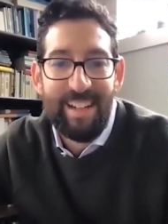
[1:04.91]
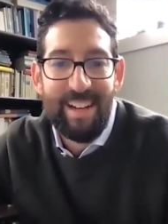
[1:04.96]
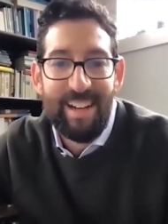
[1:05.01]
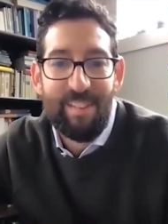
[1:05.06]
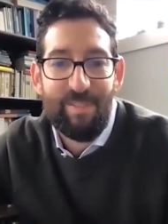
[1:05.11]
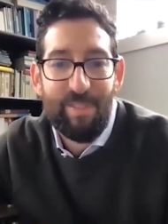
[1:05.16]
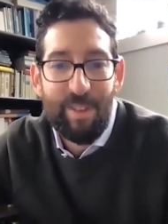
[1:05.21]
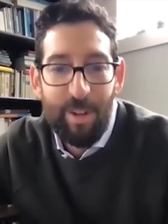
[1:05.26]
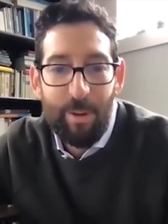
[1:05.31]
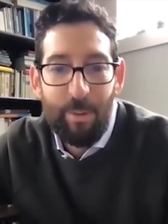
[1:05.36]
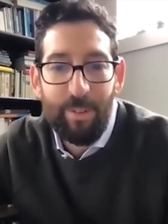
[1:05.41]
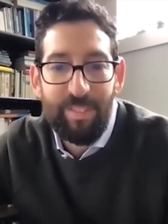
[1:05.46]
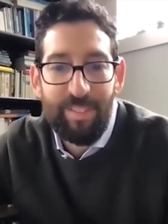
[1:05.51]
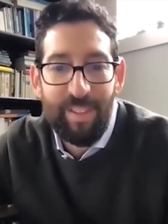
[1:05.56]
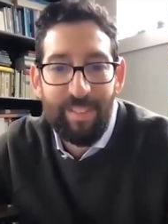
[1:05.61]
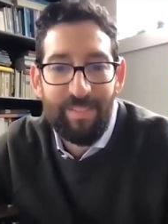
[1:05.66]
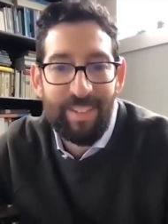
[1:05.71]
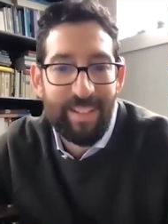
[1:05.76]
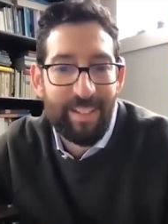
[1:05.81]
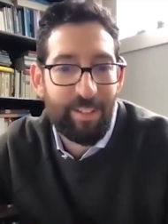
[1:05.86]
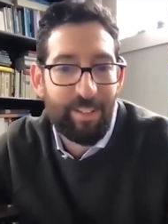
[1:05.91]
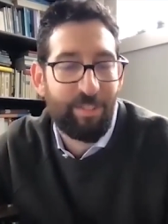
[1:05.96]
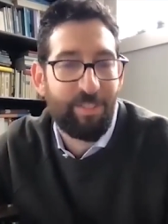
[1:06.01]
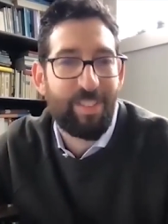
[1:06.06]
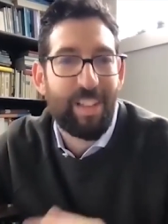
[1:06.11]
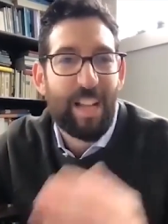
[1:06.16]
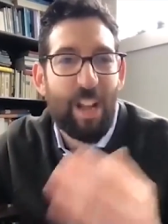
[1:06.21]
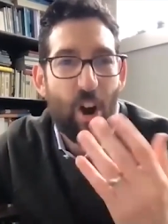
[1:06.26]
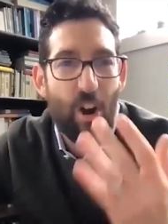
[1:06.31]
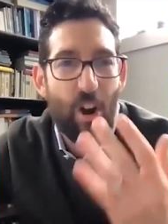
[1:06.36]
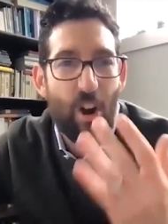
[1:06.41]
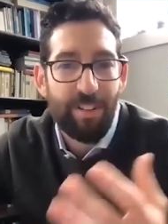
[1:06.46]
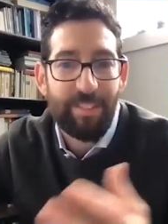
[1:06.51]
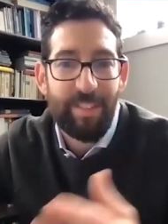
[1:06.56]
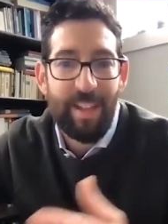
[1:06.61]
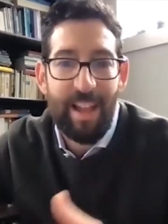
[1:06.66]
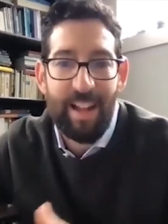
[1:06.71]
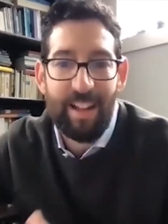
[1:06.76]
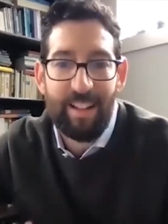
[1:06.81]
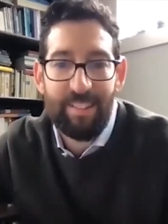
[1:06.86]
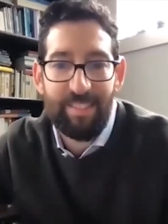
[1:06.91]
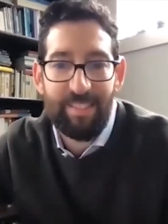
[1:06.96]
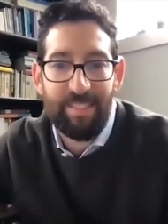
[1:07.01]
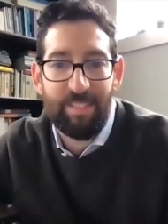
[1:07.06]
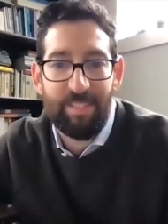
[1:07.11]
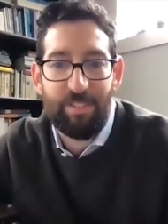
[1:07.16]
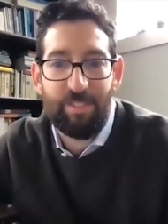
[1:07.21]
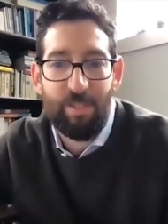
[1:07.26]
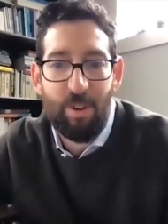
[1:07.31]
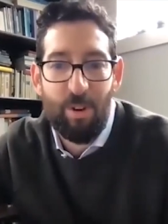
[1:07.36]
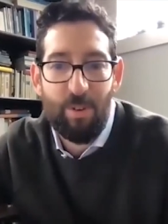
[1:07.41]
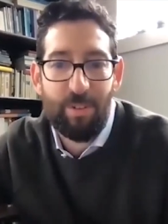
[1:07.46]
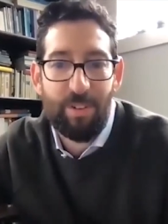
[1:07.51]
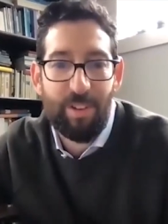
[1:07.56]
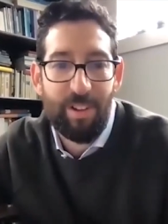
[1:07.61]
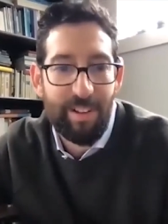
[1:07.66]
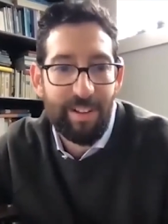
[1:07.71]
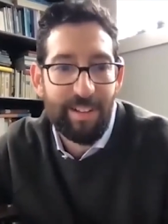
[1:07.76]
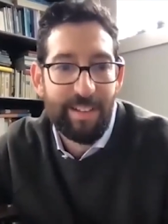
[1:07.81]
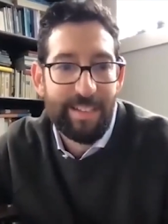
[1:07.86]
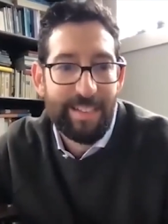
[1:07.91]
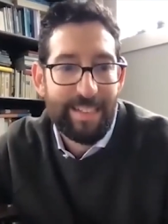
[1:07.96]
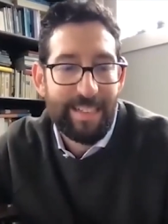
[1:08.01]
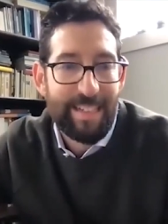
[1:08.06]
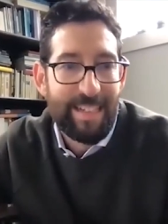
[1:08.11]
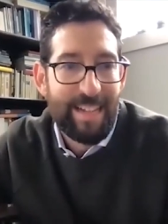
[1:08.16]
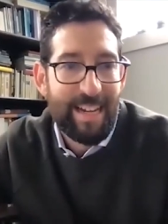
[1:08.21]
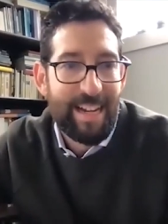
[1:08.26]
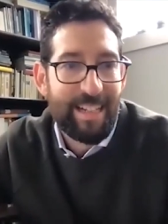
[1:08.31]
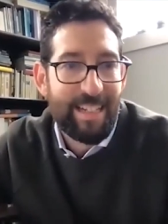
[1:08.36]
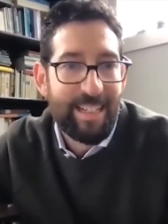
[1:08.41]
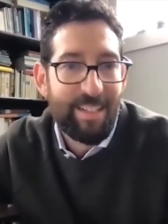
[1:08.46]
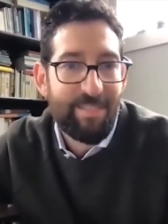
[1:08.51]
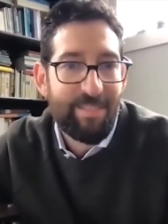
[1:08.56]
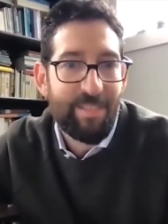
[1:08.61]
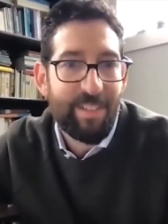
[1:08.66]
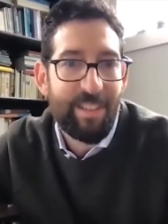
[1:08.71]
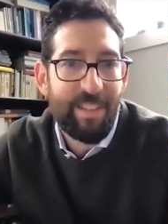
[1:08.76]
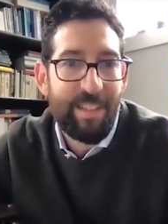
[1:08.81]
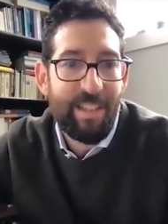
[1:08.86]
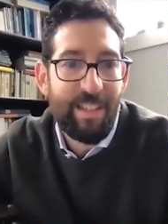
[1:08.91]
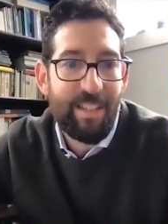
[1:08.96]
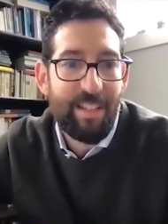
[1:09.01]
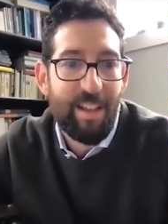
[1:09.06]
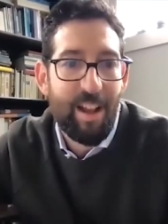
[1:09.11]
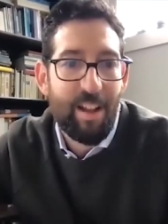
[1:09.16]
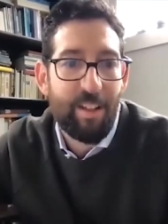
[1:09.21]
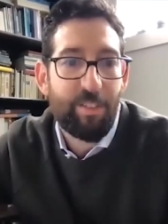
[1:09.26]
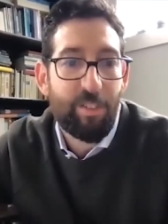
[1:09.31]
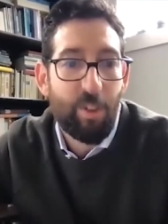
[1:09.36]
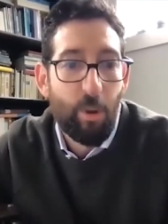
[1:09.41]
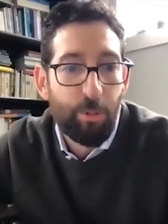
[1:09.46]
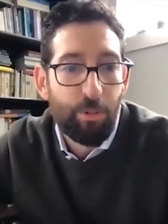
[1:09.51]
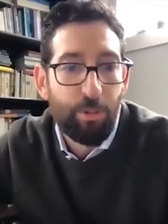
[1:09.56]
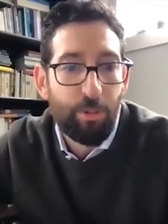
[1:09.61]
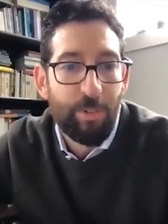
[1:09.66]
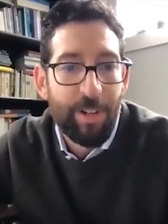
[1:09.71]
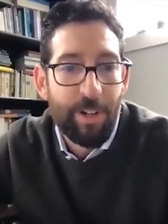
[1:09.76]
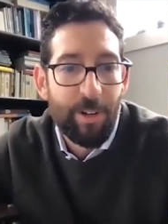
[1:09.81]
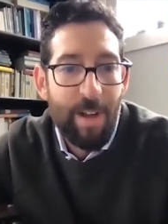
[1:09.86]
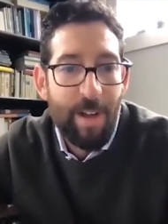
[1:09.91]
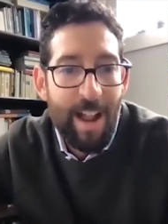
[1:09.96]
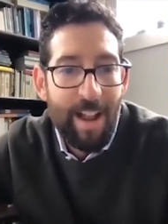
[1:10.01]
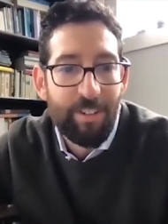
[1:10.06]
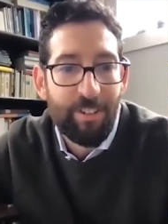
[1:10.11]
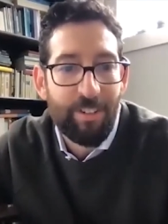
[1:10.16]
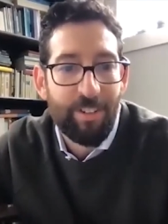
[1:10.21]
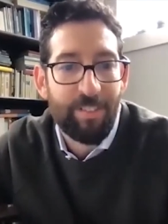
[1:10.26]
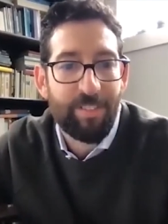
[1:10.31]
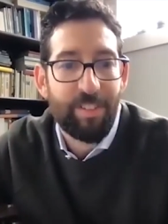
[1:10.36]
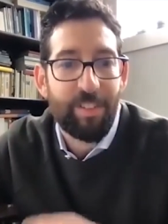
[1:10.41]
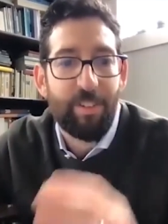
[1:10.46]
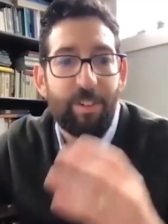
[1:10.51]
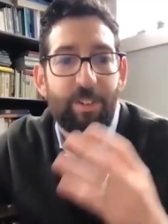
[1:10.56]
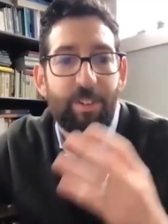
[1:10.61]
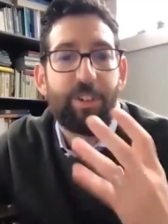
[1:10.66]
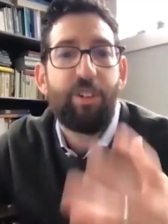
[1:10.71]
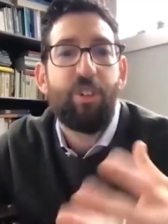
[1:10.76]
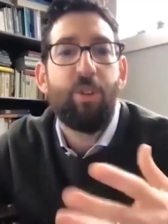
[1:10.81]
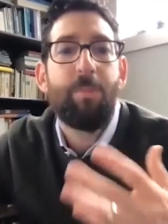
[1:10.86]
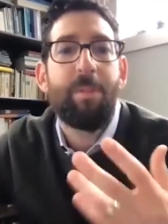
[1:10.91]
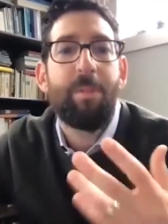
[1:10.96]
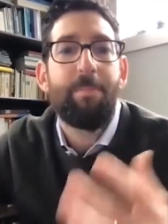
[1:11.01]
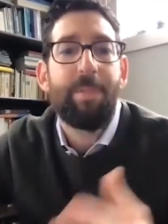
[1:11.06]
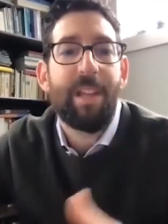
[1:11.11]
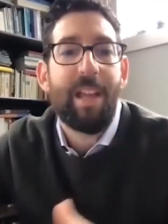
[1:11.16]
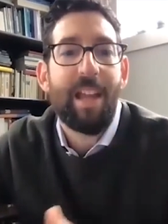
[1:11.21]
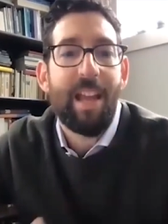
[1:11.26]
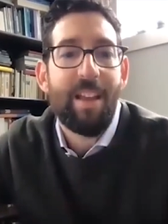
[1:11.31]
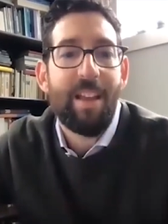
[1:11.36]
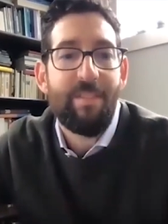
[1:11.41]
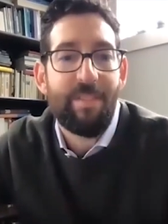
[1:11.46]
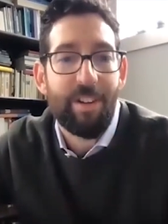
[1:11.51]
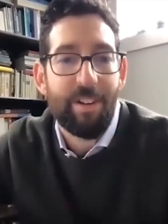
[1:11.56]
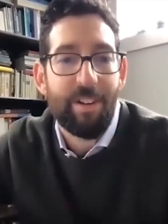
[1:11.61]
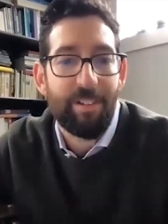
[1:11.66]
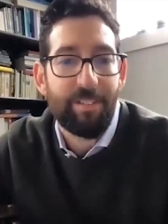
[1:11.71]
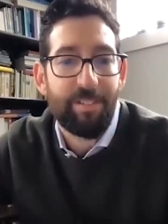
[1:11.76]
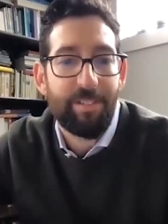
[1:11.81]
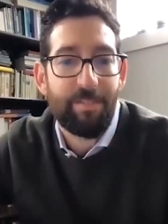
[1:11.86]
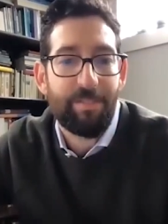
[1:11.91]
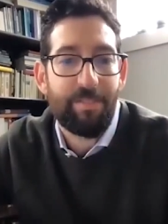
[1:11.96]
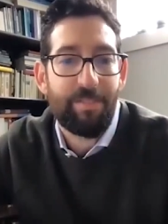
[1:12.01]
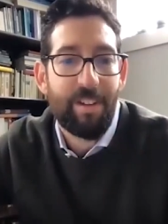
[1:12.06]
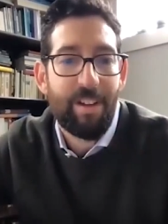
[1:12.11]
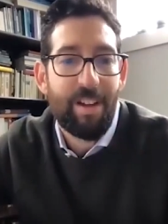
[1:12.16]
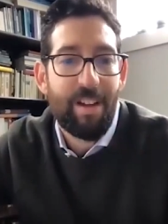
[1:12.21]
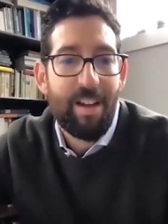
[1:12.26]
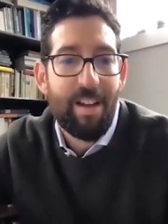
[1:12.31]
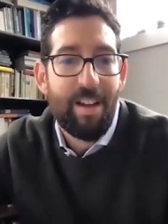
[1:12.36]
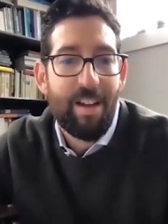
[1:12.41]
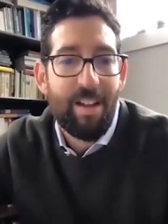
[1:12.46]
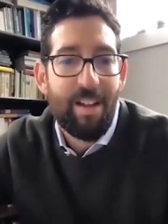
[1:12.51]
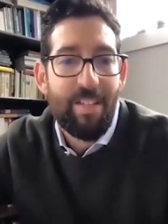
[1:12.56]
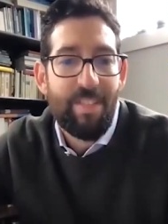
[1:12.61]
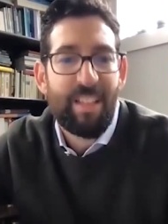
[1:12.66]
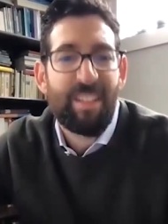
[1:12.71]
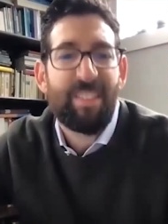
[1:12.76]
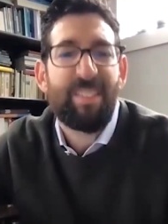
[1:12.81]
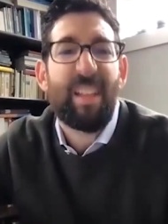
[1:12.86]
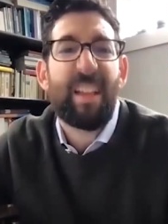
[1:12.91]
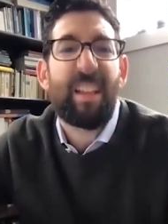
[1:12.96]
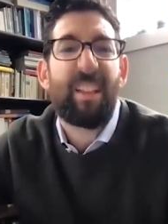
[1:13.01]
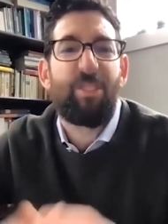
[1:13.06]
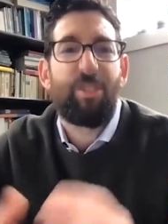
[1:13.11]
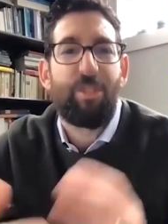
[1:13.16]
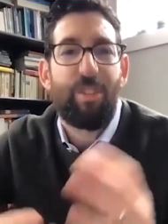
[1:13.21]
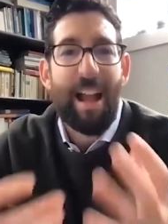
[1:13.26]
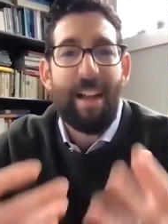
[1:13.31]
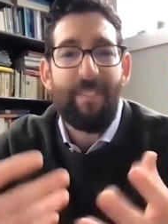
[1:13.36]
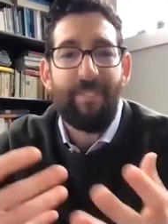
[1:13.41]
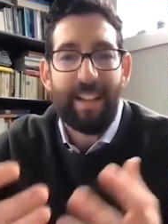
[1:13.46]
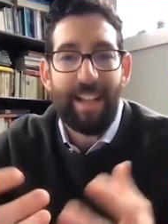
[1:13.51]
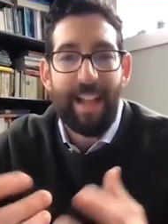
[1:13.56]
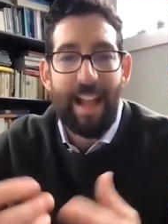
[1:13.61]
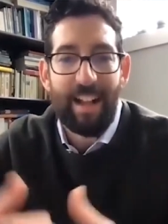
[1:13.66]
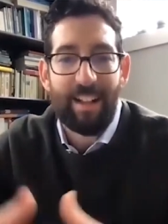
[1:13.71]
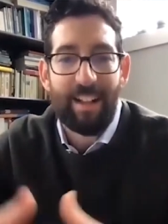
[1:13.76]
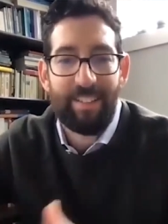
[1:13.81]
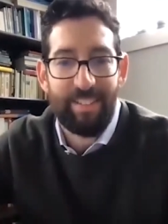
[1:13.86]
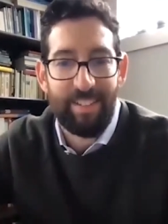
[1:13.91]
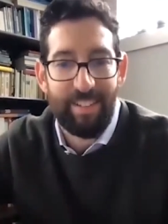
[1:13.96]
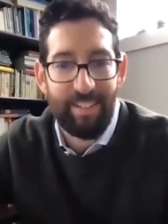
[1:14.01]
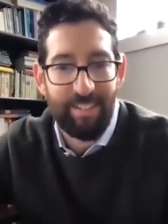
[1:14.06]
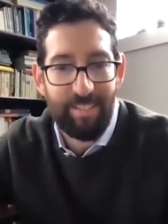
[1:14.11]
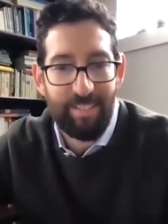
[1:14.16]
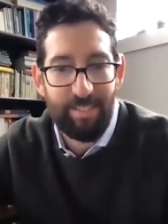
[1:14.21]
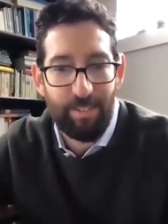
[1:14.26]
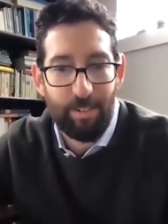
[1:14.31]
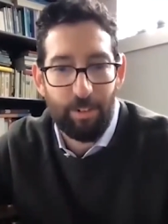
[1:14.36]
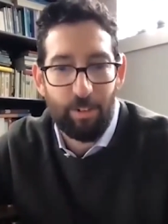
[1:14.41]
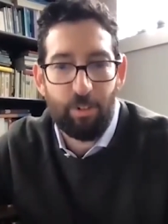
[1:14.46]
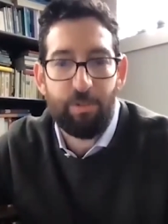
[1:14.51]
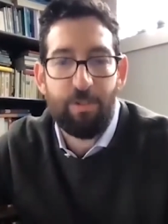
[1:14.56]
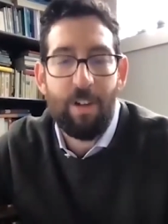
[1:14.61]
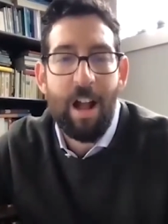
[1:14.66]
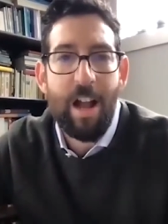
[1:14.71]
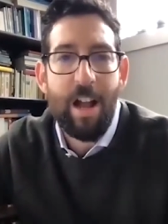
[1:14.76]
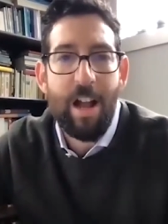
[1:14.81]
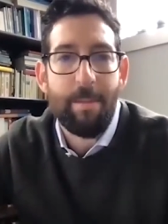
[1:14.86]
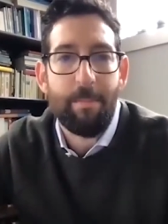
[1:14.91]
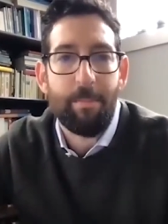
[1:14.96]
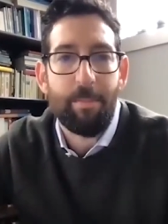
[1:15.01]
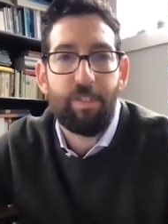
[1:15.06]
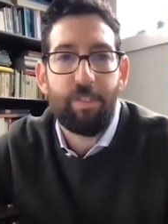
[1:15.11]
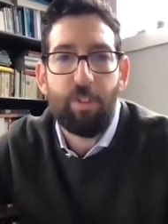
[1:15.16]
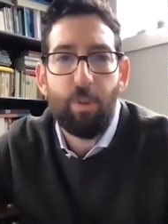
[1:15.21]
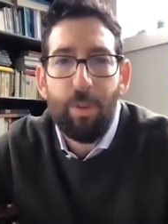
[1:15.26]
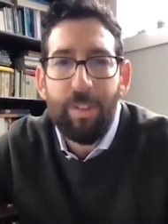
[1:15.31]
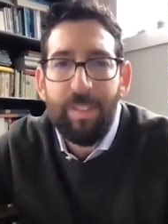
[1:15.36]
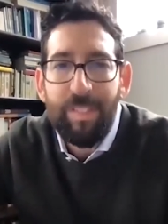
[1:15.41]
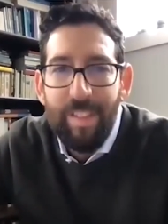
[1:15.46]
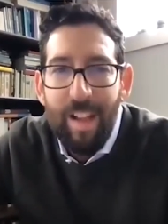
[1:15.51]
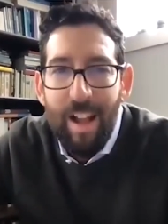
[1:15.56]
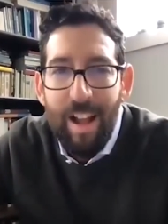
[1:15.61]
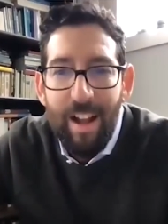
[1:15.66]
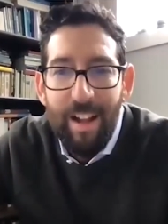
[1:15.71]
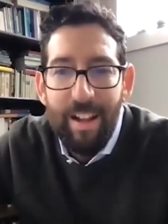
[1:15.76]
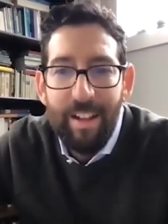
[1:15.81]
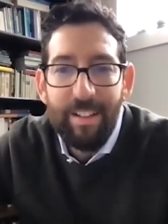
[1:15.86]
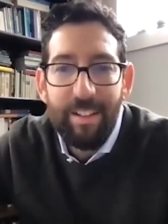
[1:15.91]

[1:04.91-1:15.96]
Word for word: Uh, frequency of conditions like heart attacks and stroke, and even the uh, social interactions and our human behaviors of things like traffic accidents or crime, suicide,